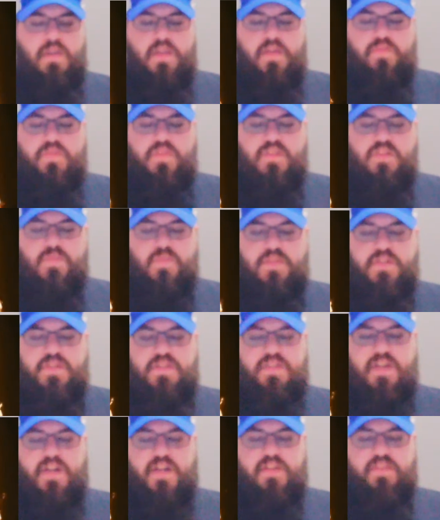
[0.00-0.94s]
If these
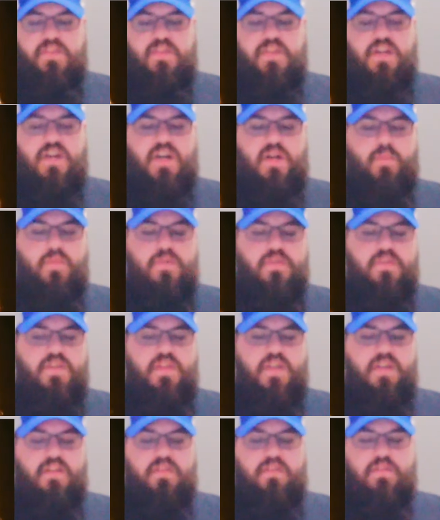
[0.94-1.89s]
men die the common
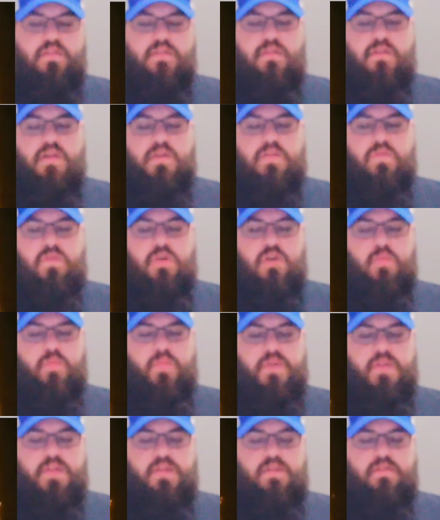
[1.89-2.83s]
death of all
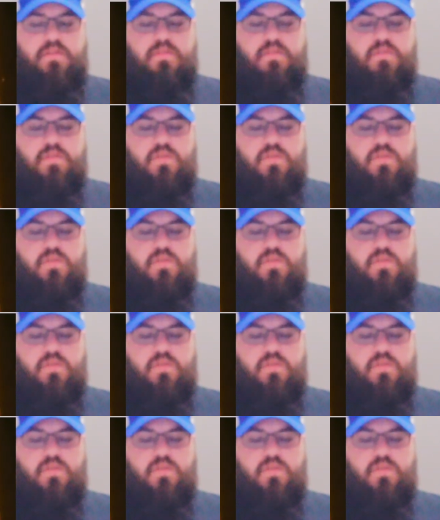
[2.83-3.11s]
men,